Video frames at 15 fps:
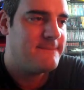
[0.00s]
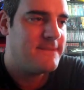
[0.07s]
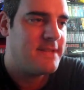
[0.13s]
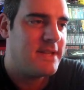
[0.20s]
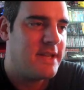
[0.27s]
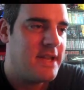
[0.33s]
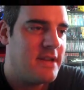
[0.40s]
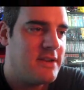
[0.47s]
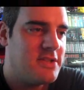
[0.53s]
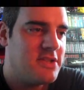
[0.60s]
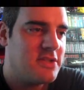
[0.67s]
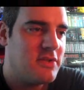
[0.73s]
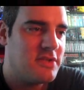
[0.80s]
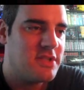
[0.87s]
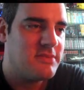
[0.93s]
And again, I
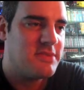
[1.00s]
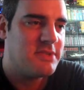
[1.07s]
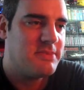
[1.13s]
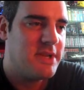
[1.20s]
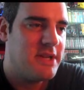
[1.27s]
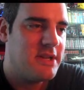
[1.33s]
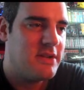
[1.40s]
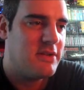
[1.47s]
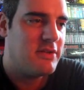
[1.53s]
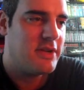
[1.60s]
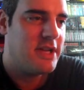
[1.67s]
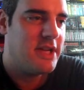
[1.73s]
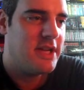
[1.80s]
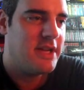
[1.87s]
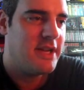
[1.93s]
just got some speed along
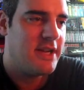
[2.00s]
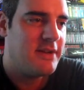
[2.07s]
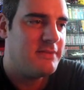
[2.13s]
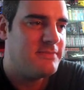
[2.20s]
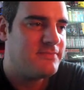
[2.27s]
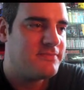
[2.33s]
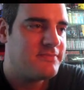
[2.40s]
here now,